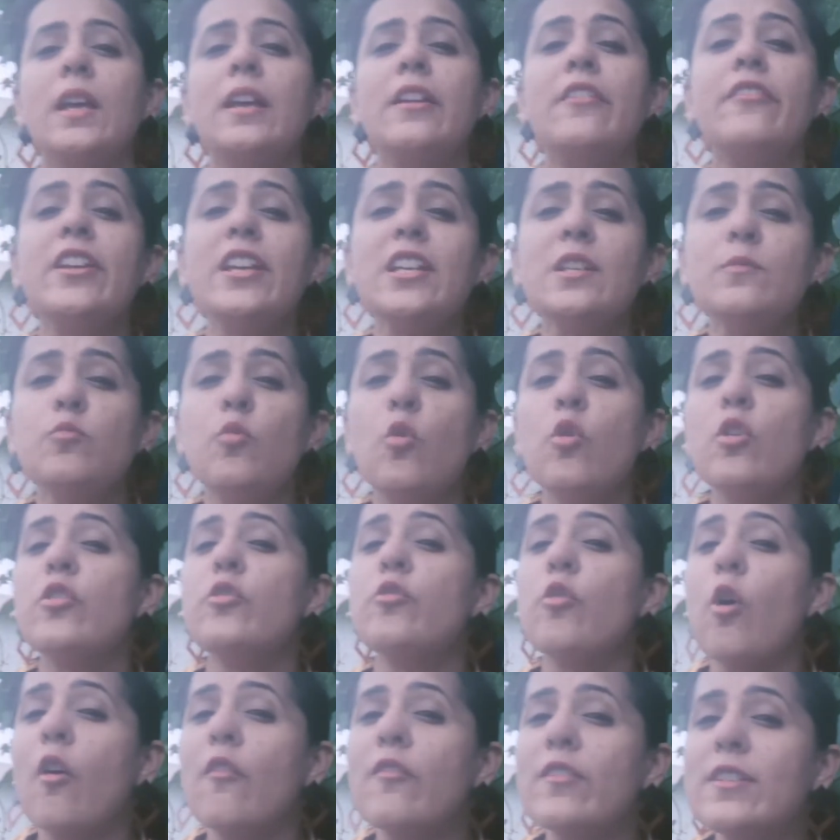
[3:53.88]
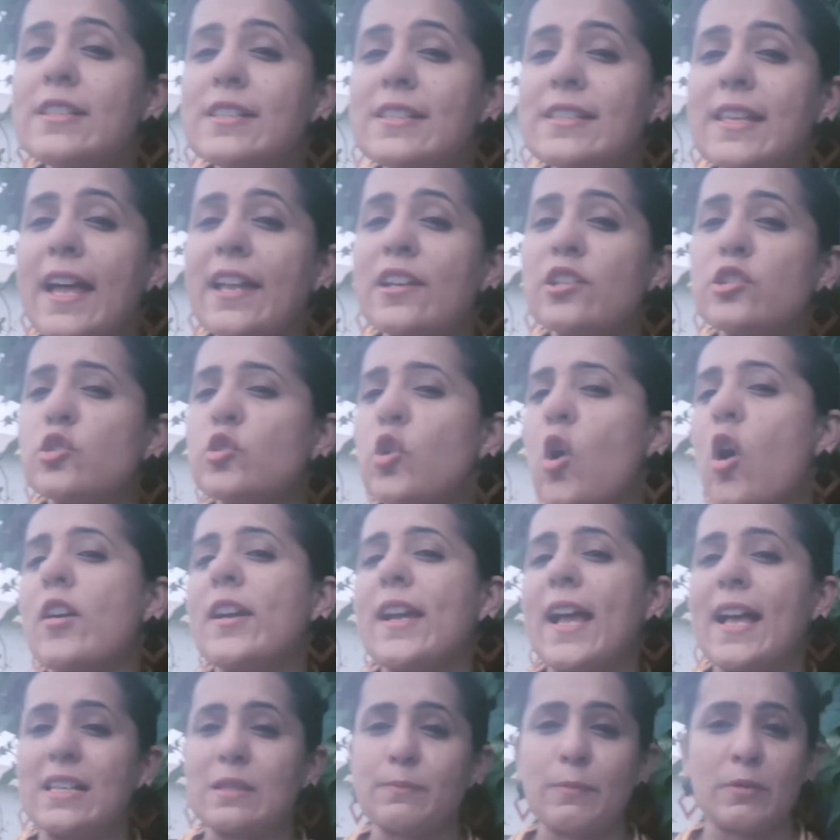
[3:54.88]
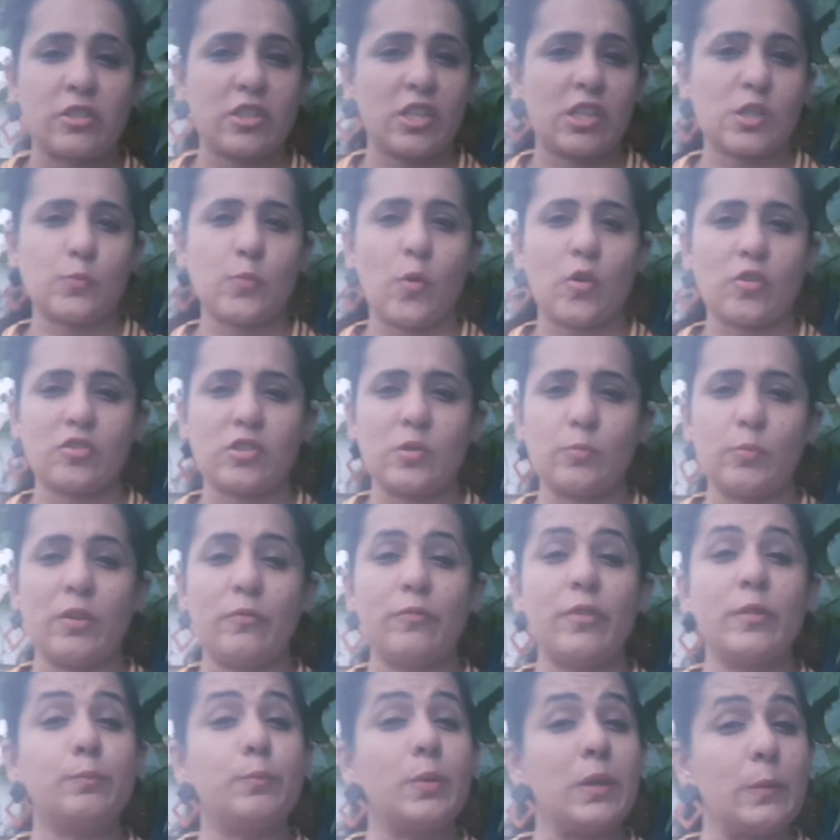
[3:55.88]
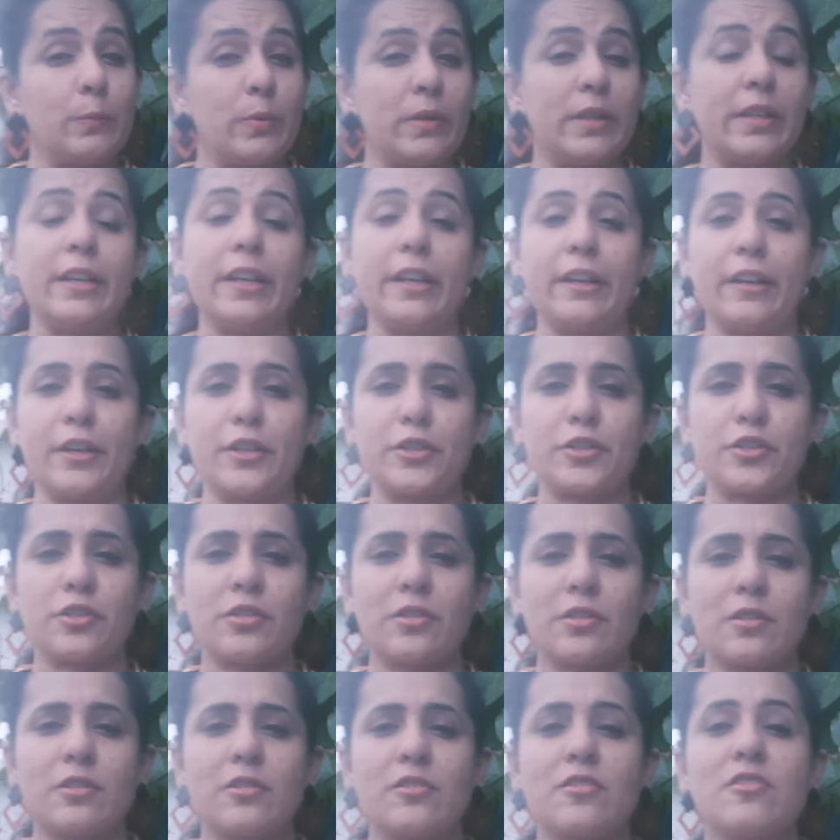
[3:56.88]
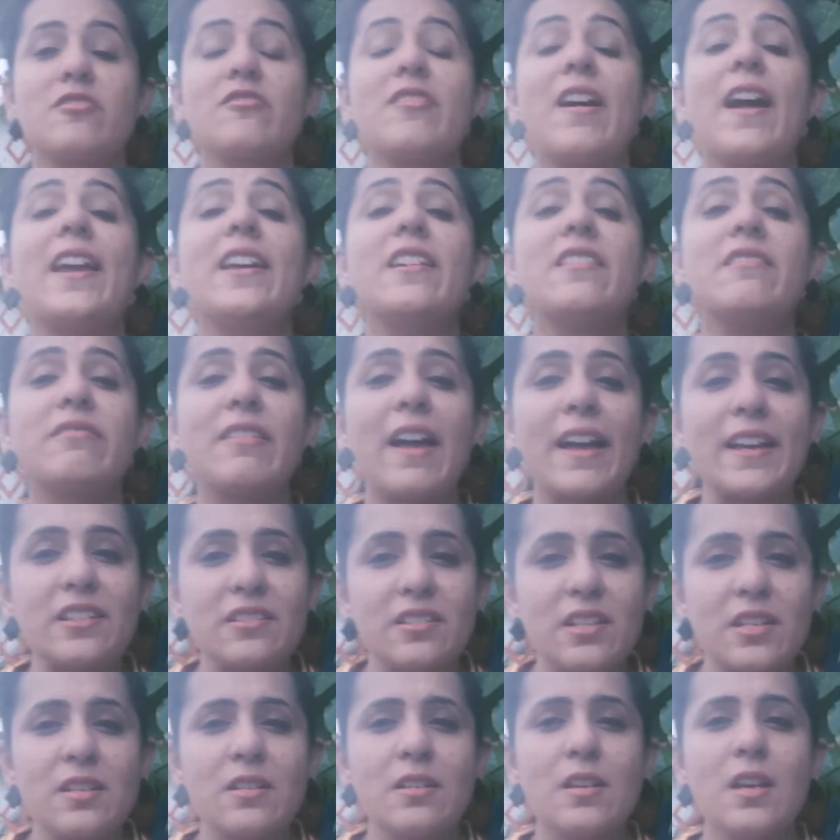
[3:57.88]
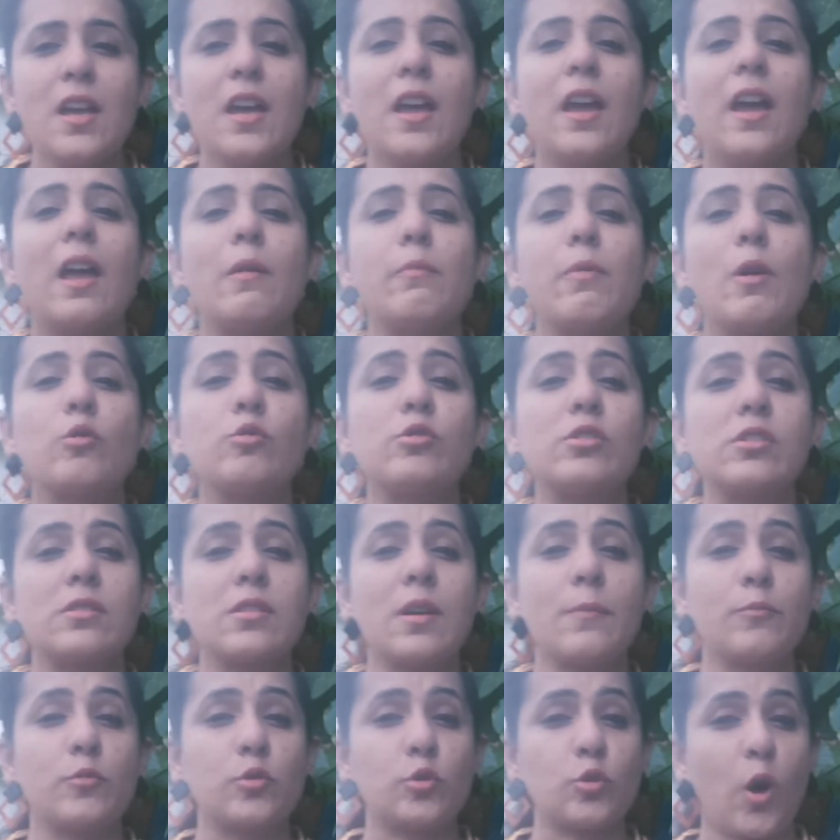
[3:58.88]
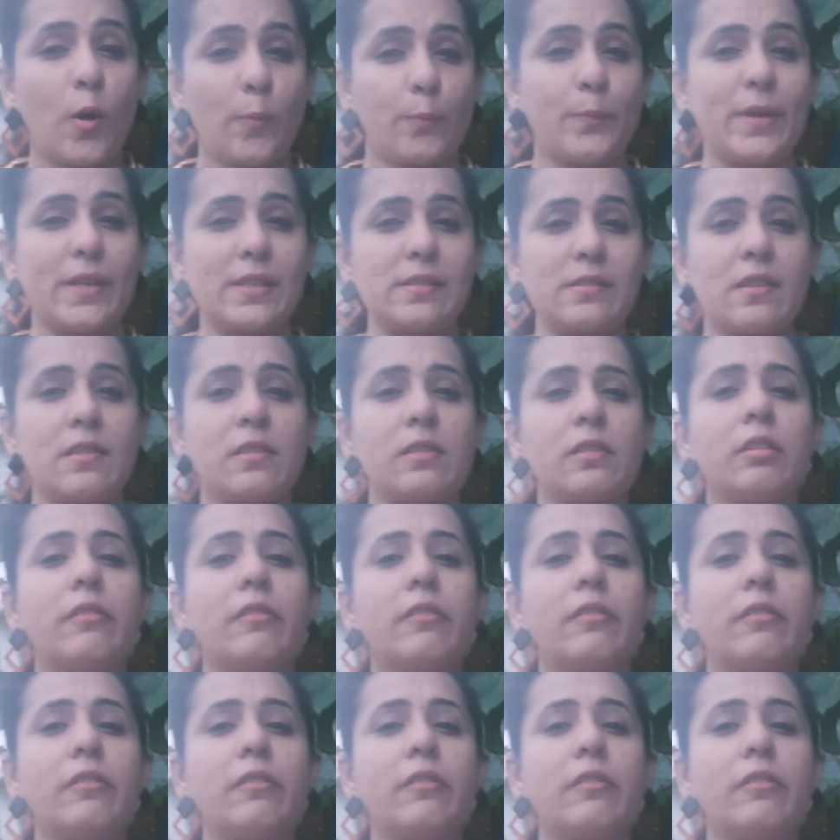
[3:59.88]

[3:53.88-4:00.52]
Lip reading: Read more novels and talk as much as possible with people in English. Try writing about some topics in